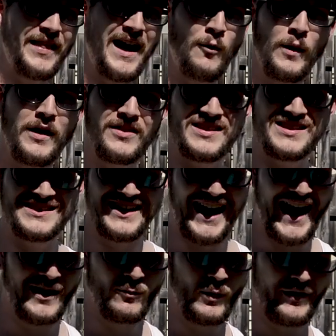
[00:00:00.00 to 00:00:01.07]
And that way the
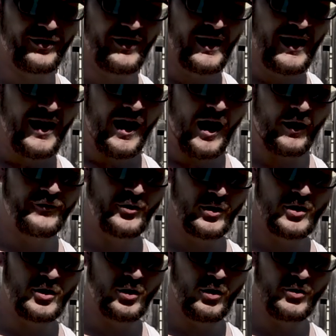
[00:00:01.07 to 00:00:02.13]
side width of
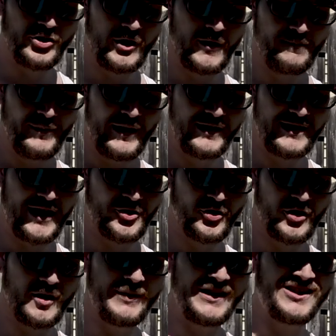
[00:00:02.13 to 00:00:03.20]
your enclosure is actually
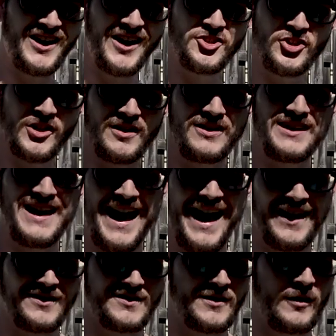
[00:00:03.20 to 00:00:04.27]
going to be touching the
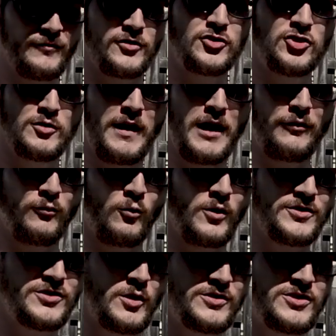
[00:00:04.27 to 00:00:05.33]
ends of the 2x4. So